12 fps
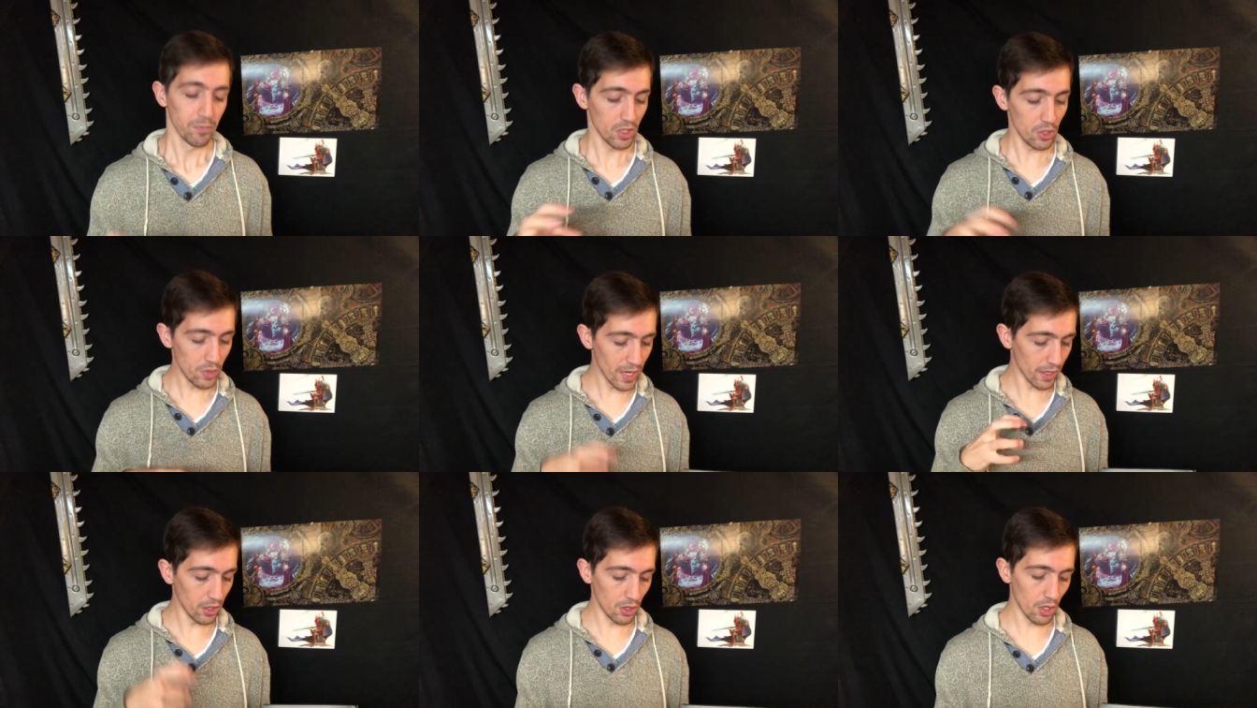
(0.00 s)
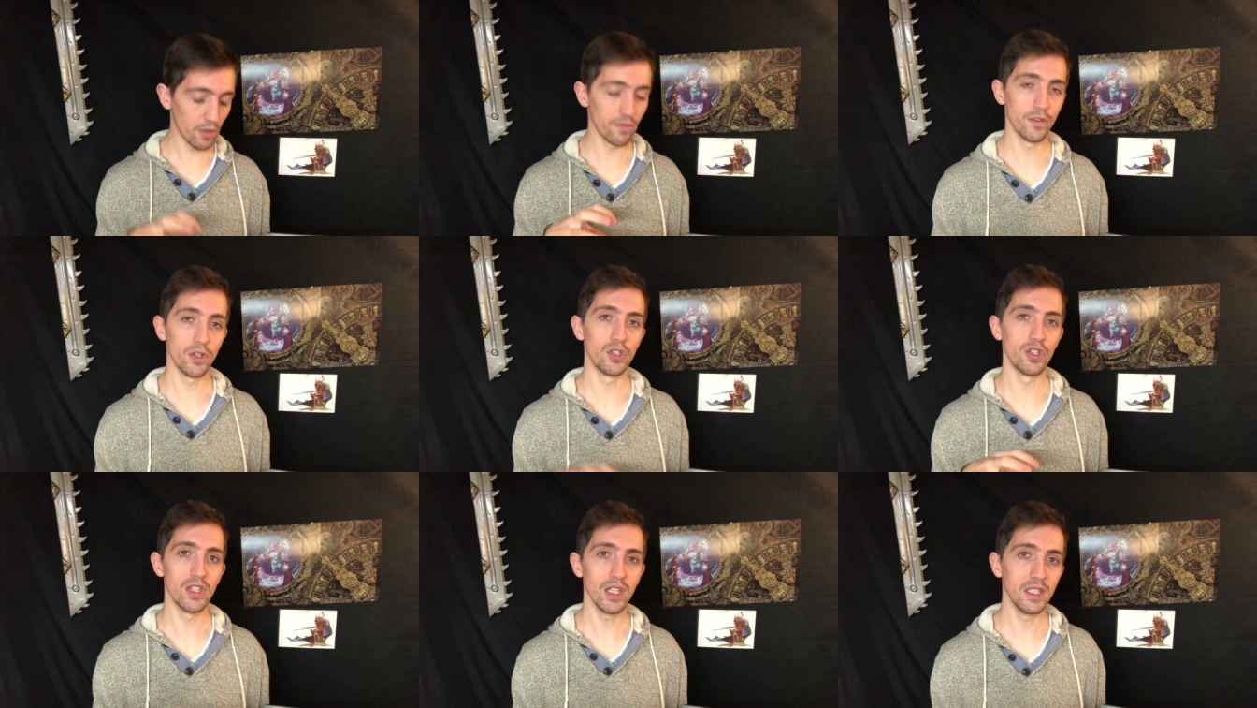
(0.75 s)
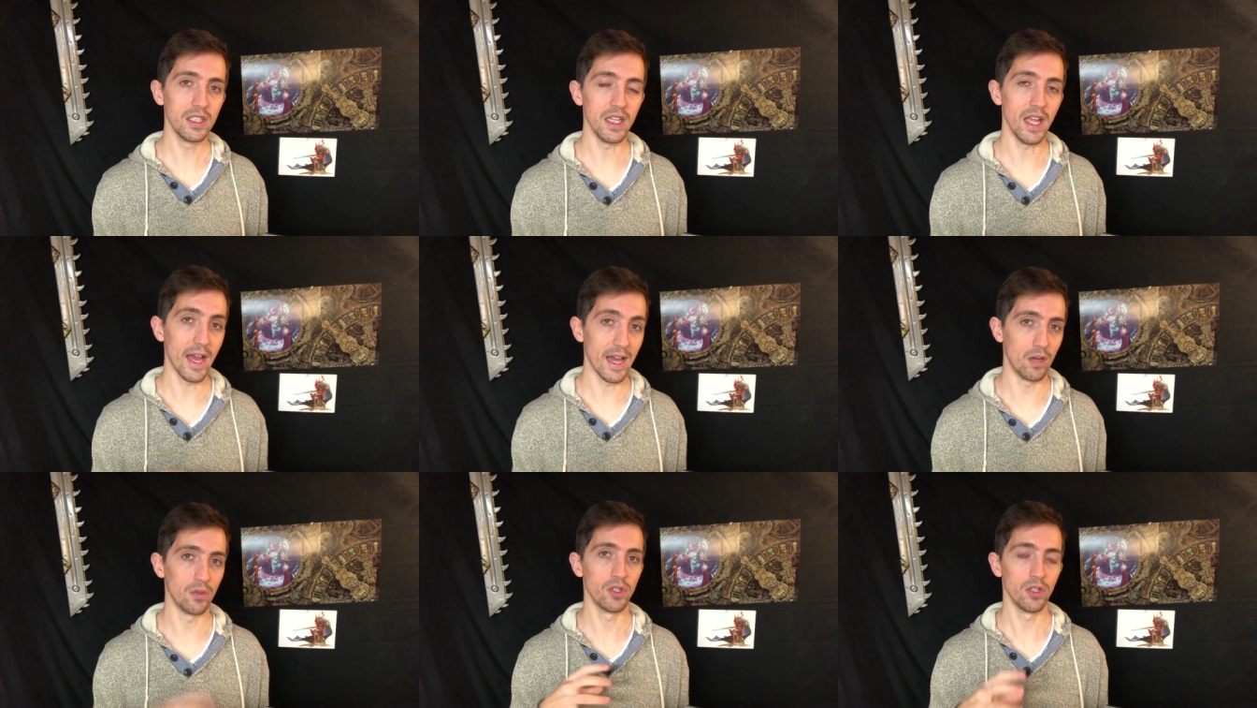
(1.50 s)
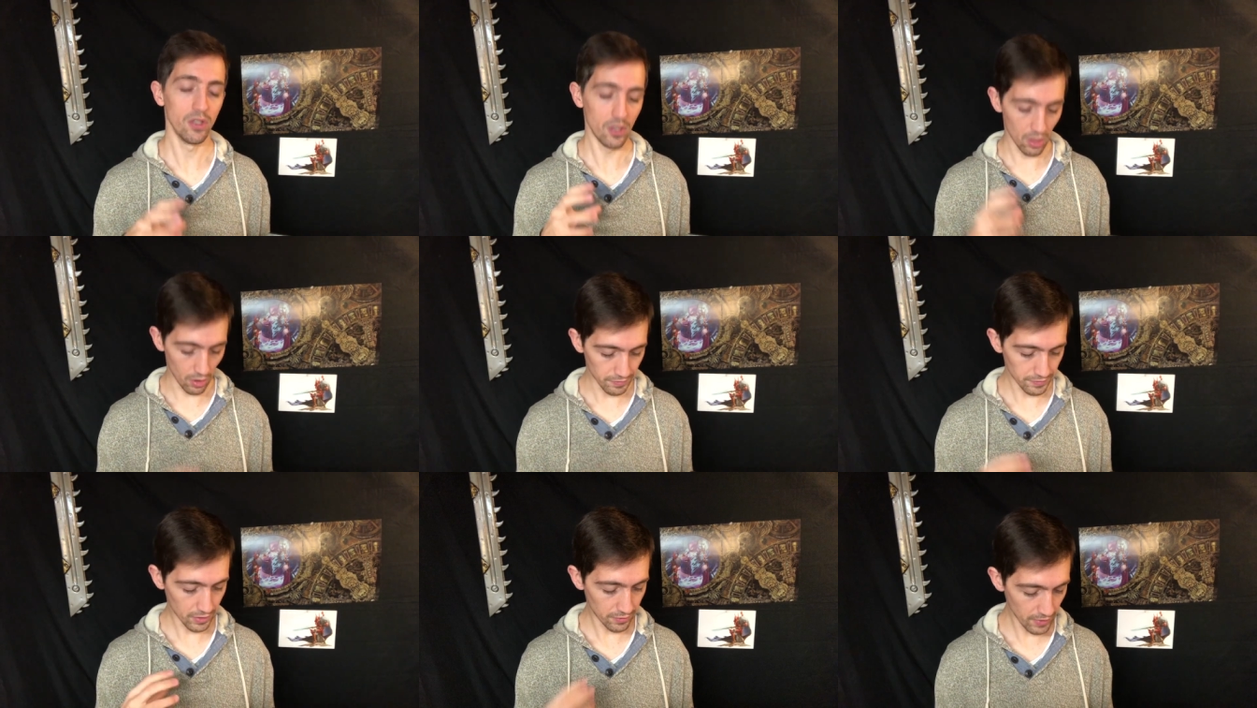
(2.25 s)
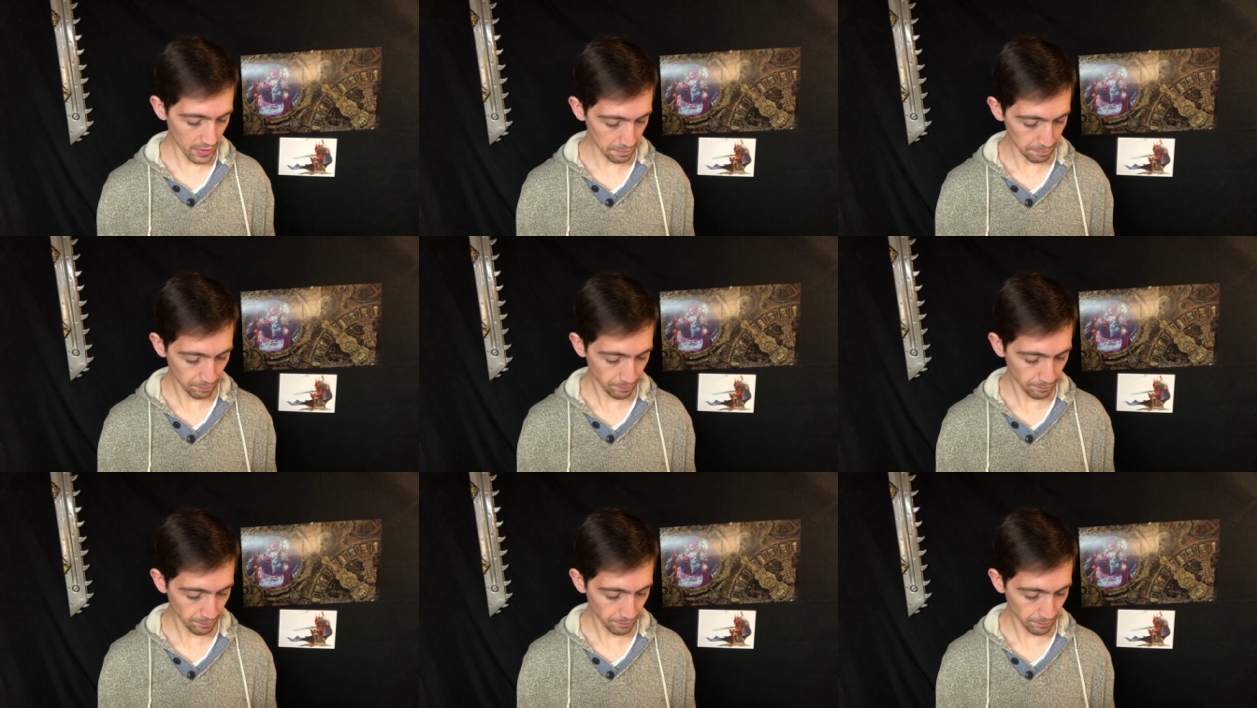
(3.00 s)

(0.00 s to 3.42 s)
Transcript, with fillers: You get a lot of versatility out of a Venom.